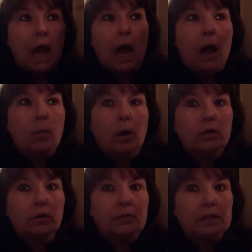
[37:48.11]
I
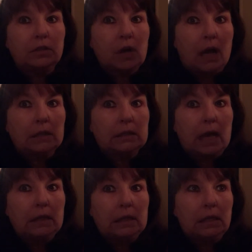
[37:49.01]
wonder if he's trying to
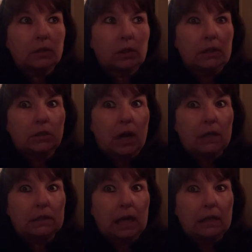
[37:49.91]
say this or he's trying
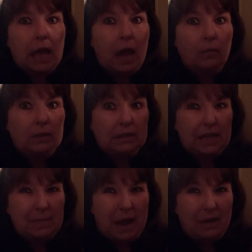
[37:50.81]
to say that when
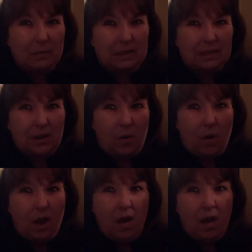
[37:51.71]
T-Man was still